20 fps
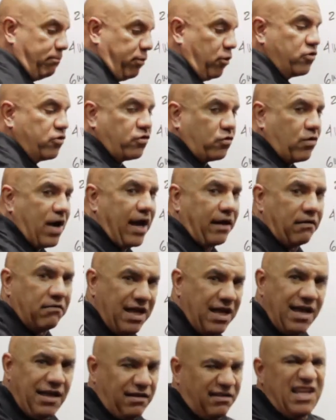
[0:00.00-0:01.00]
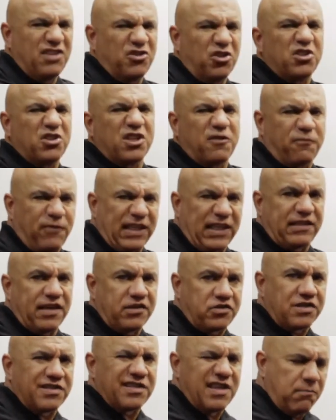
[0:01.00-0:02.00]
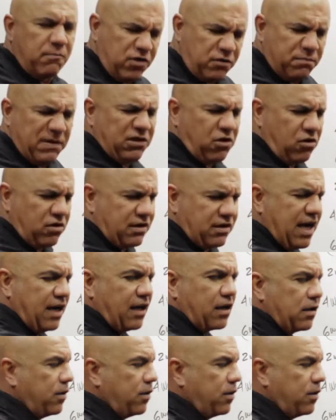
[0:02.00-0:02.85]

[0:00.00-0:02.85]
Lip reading: per stride. These are just fictitious numbers, but they're kind of